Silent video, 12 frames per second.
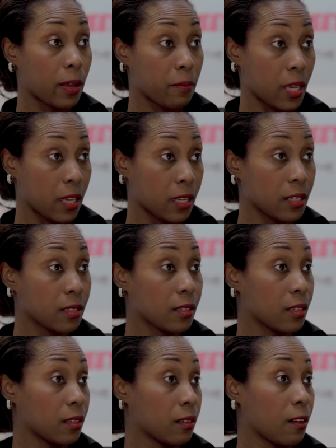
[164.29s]
amazed
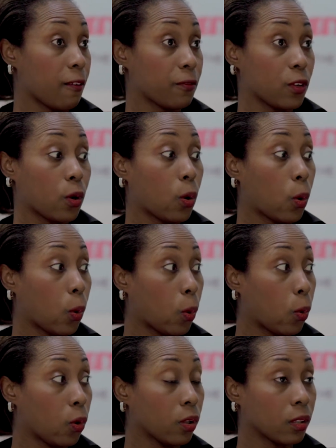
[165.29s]
and of the
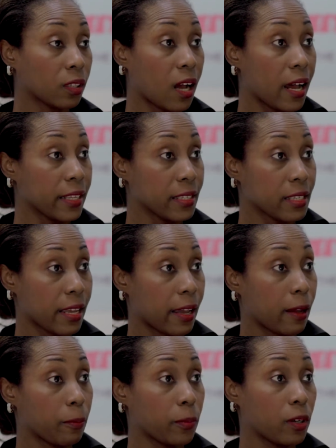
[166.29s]
whole
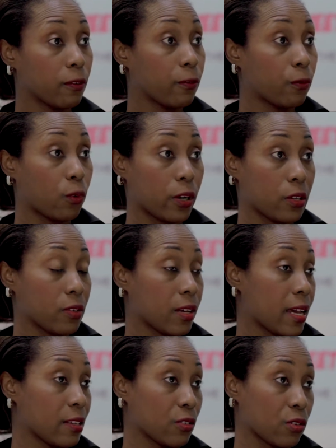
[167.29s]
concept of what you
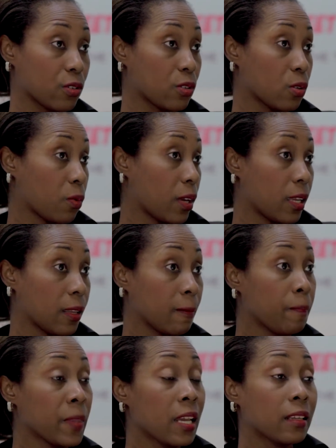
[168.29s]
guys are doing.
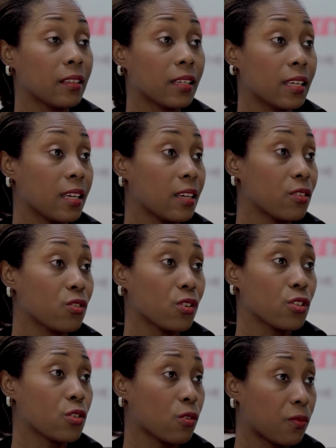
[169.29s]
The kids are
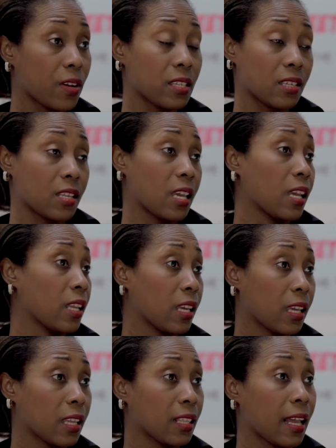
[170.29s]
so
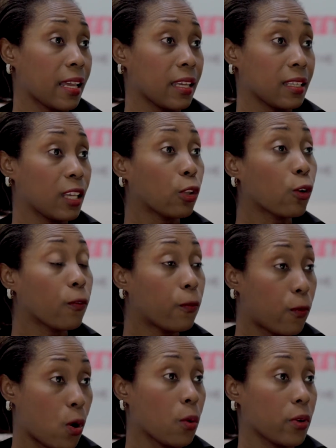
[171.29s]
fascinated, like they look
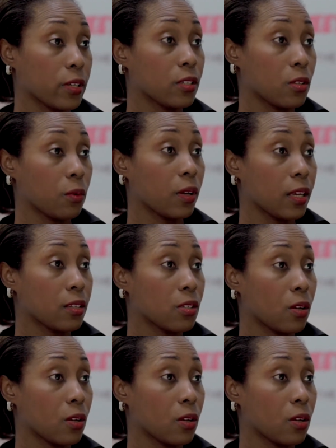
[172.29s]
forward to it.